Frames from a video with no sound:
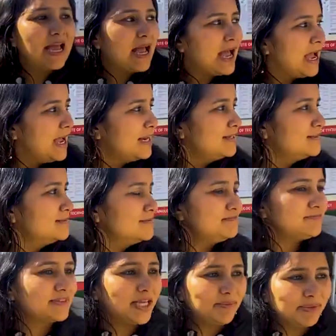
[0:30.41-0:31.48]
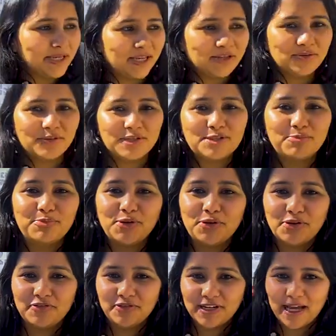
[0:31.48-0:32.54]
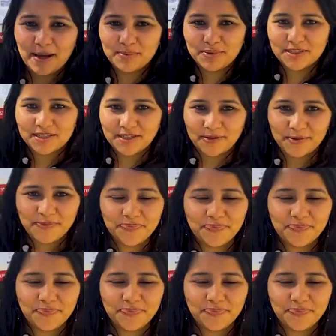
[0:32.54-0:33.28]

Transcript: And let me tell you, it's a beautiful campus here.